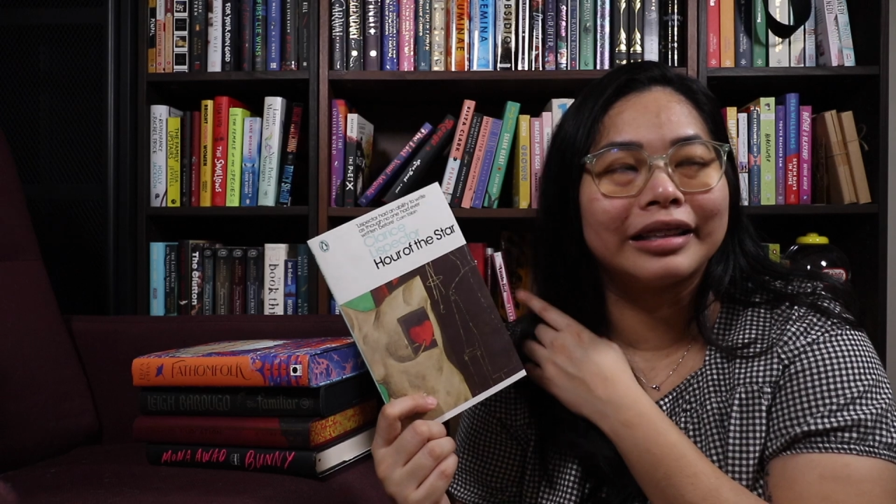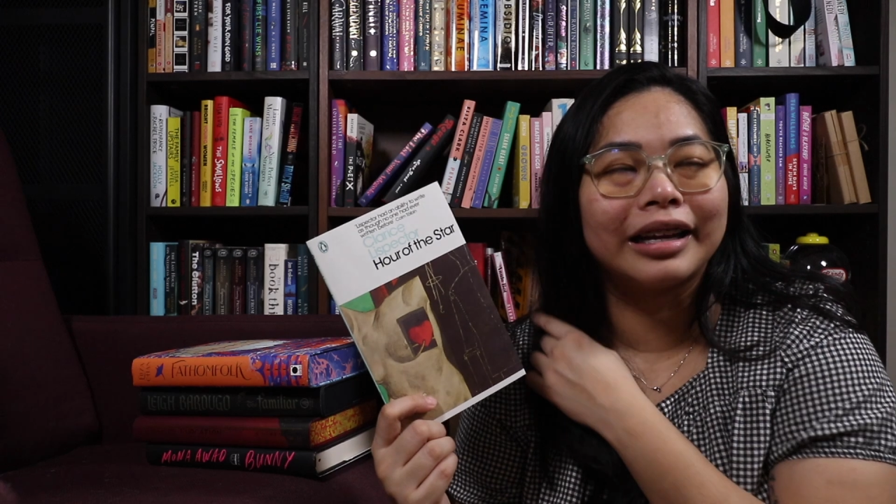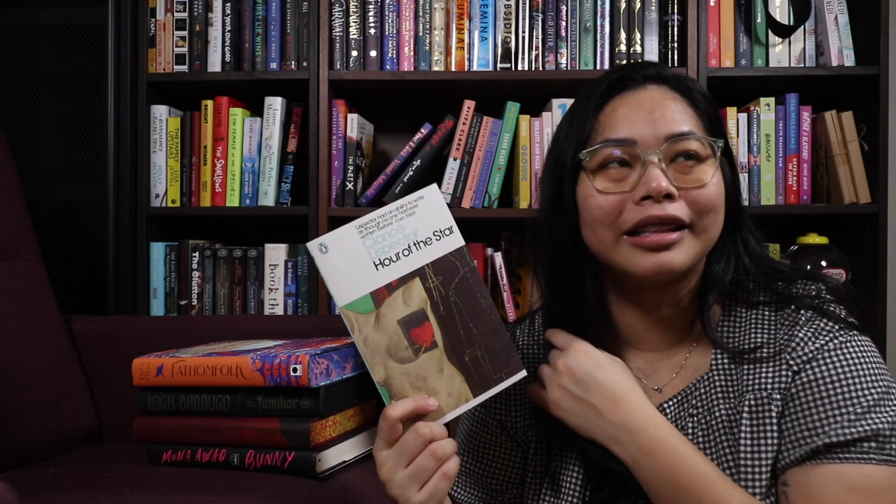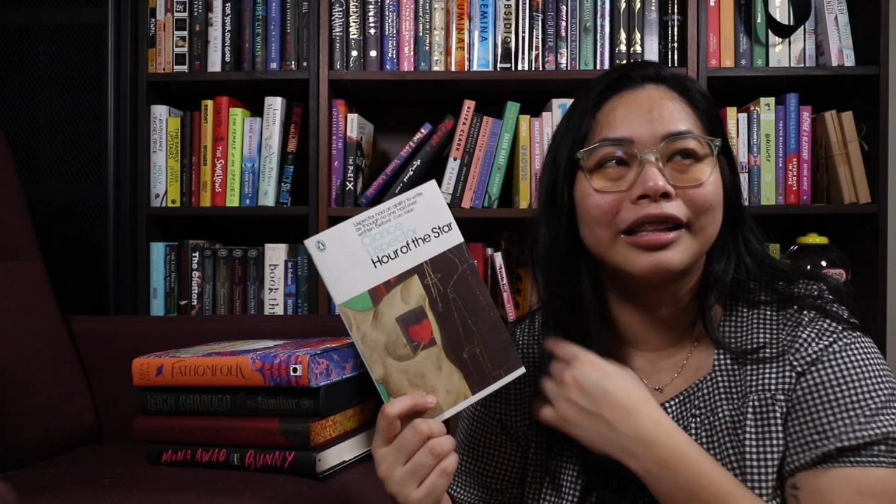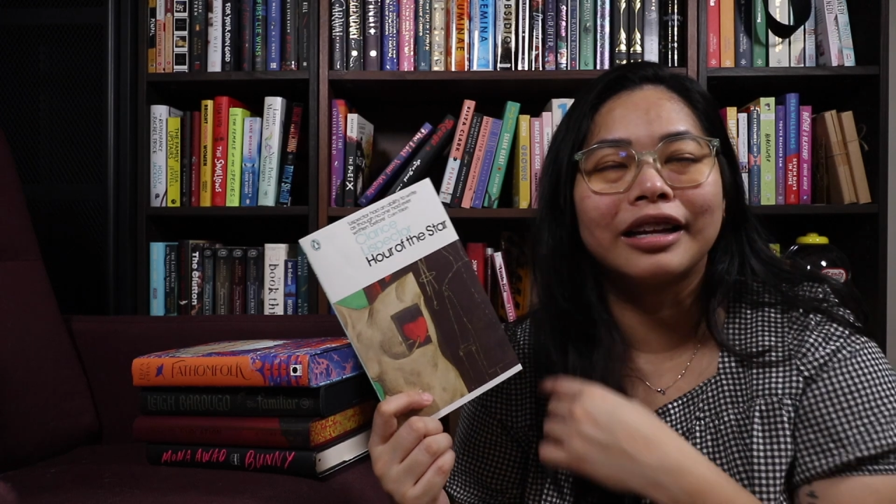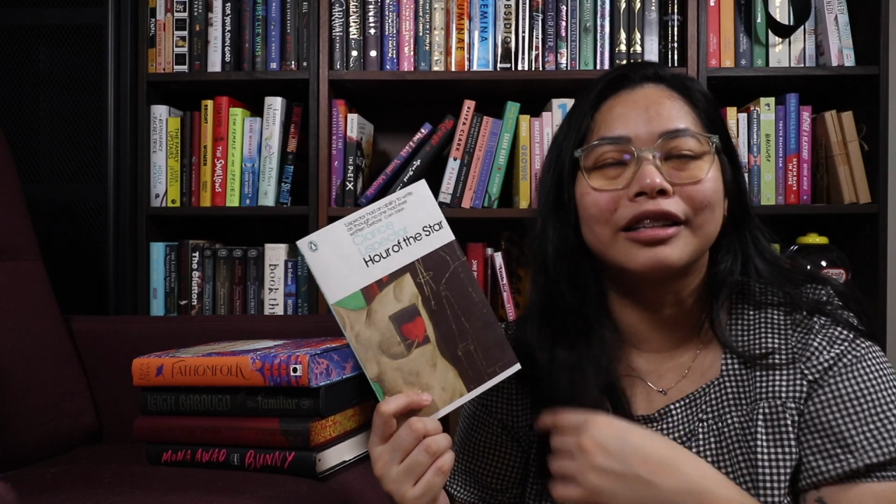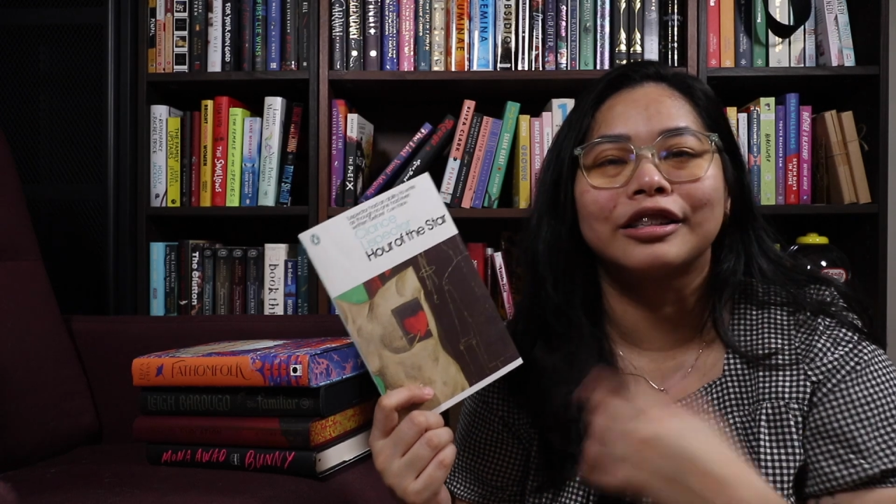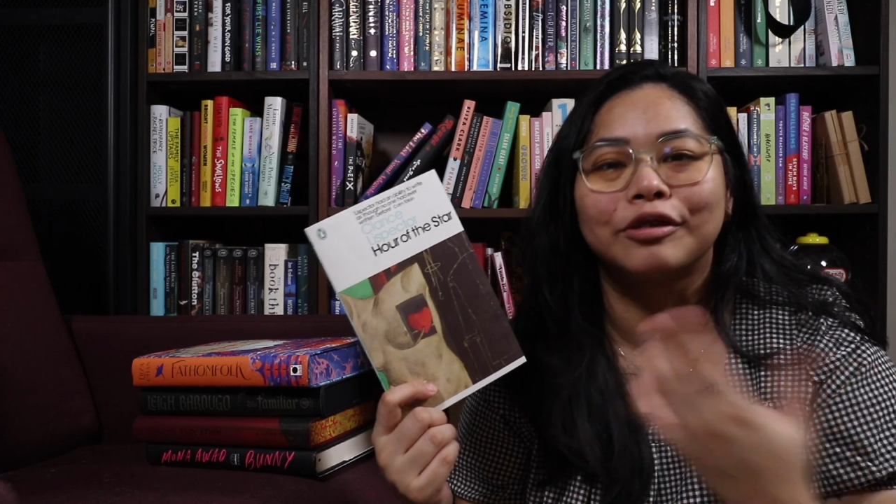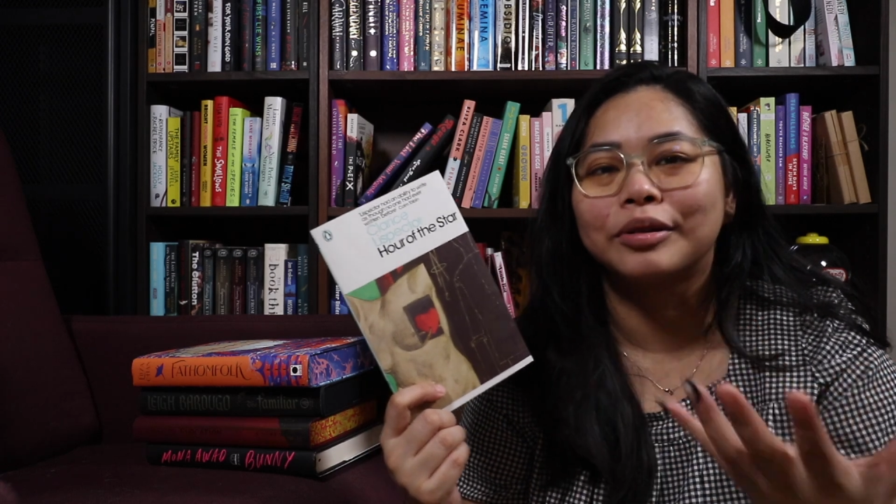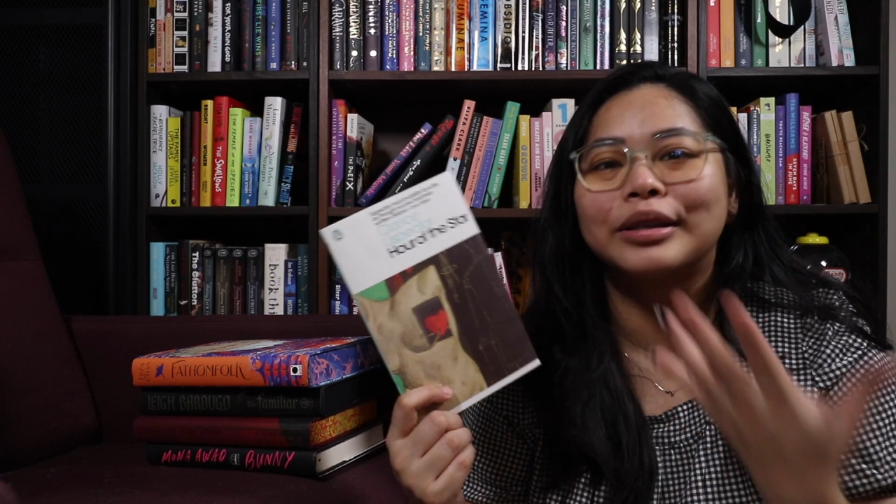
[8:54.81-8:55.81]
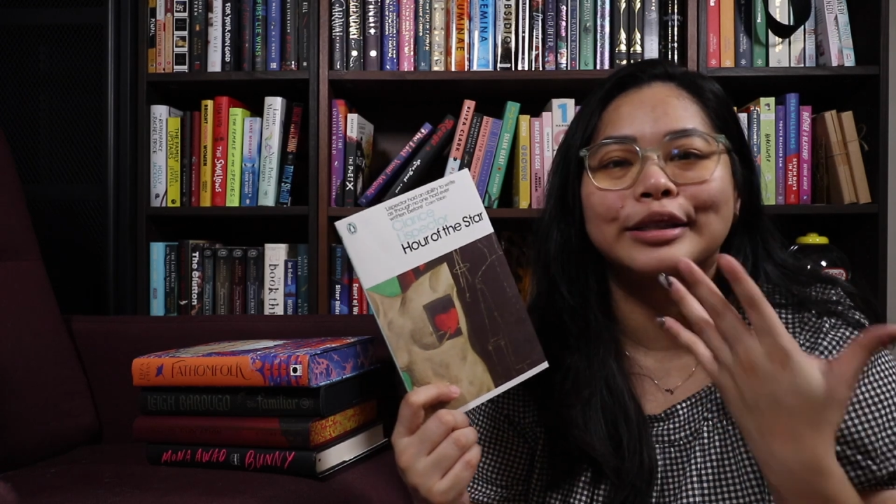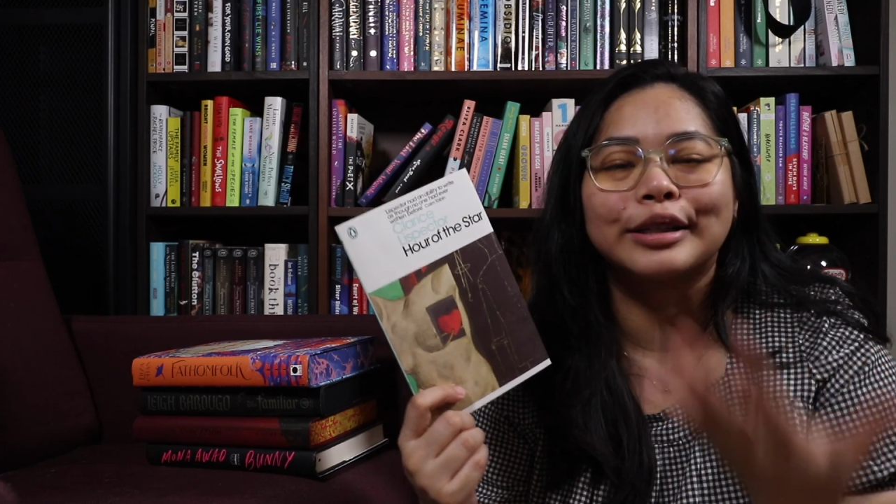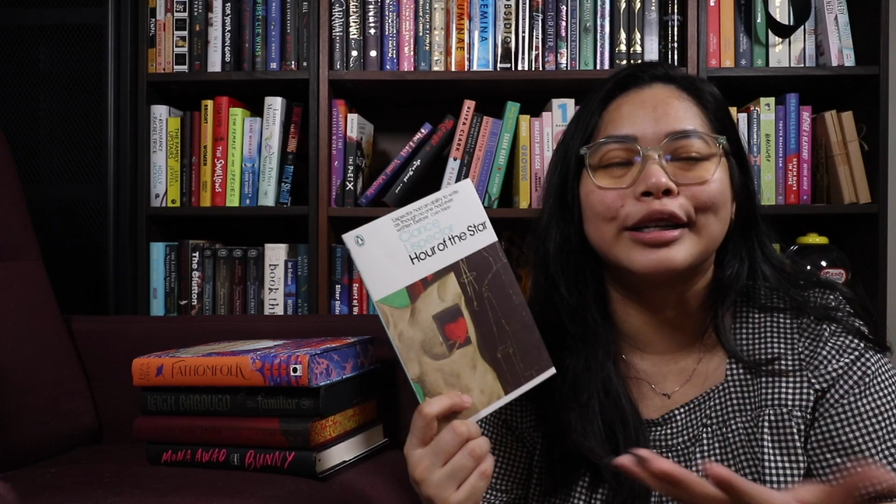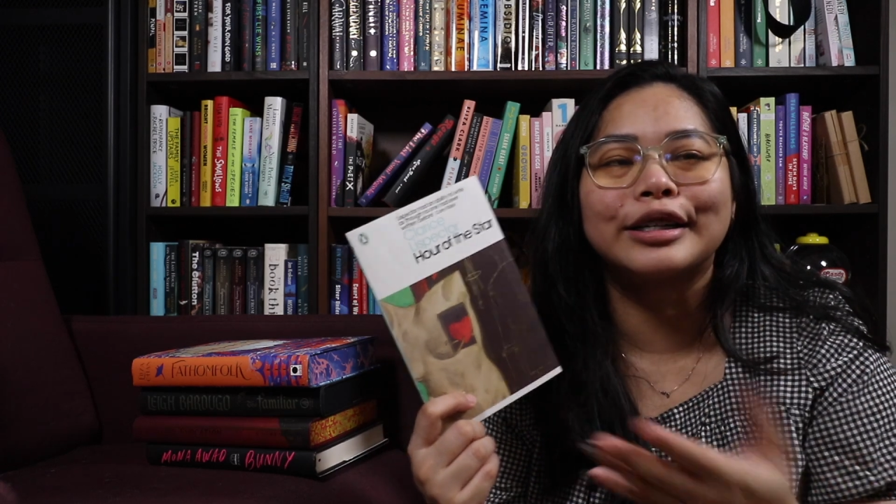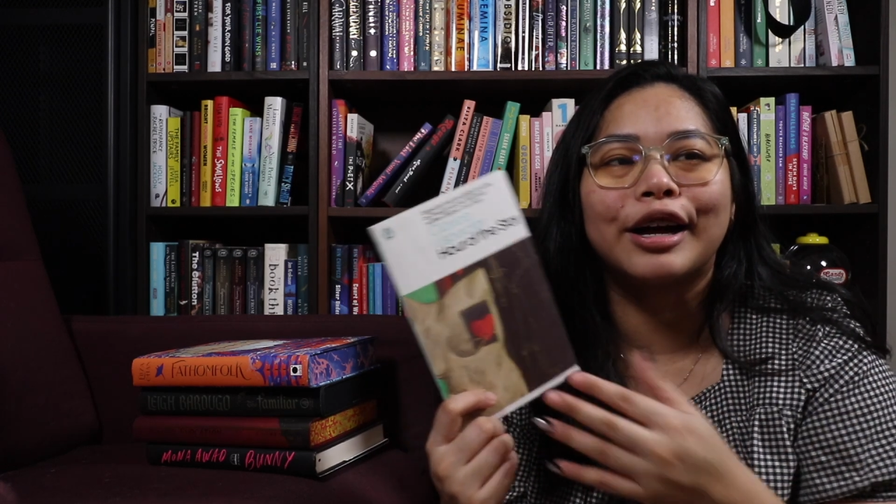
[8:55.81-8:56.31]
did a little Google
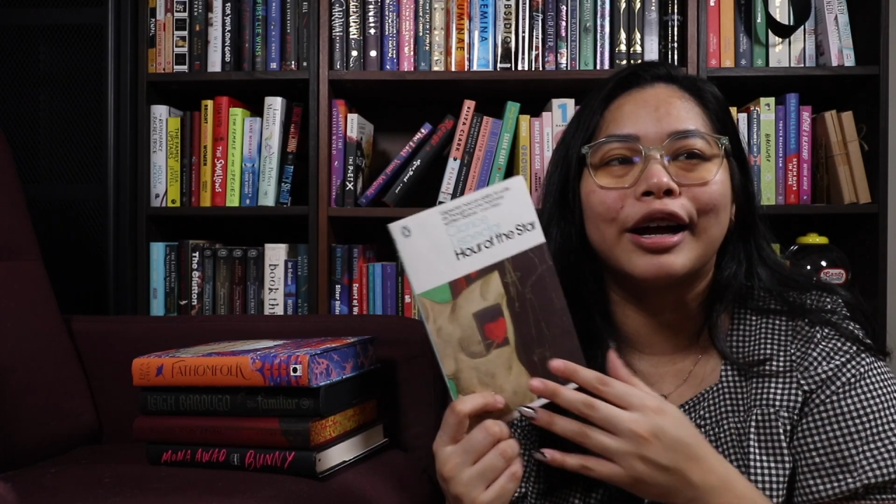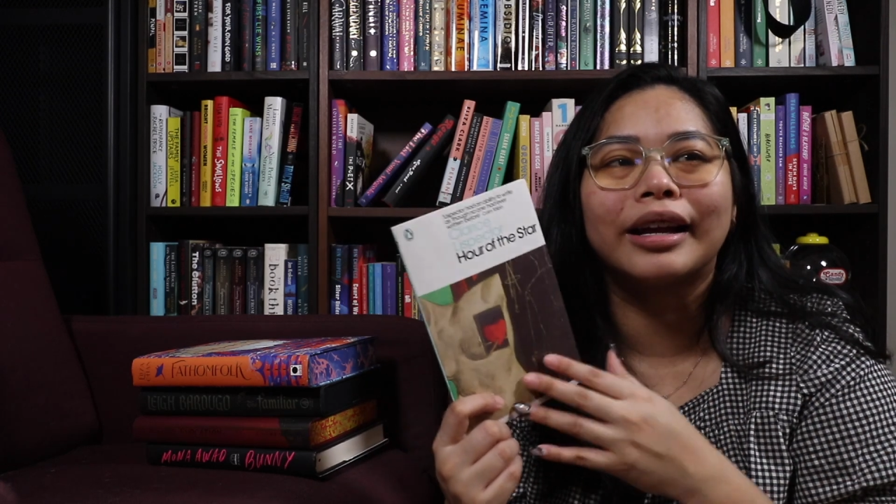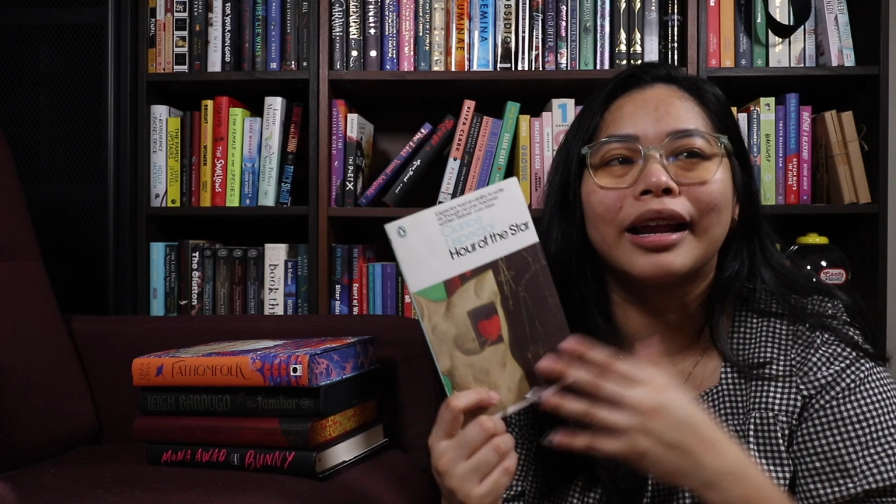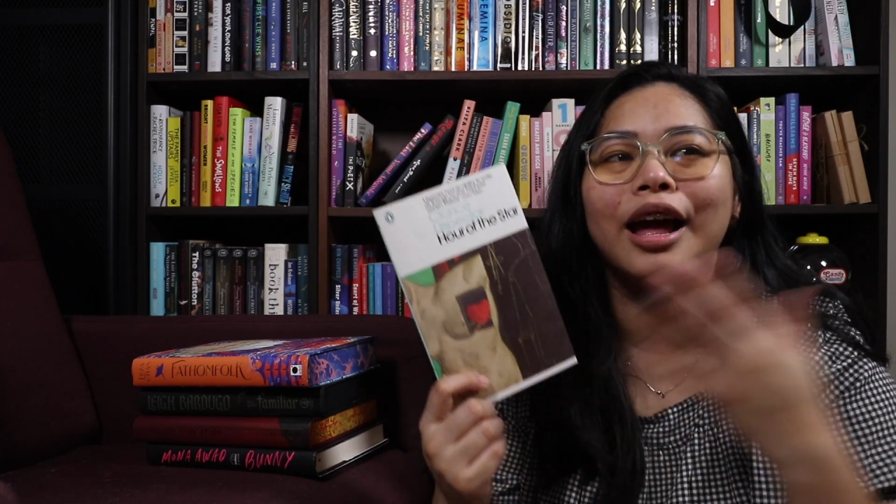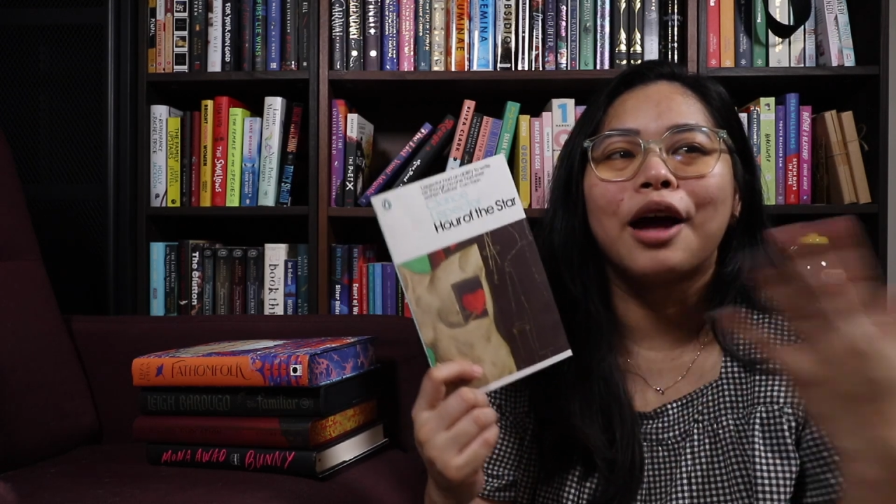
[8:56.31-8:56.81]
search on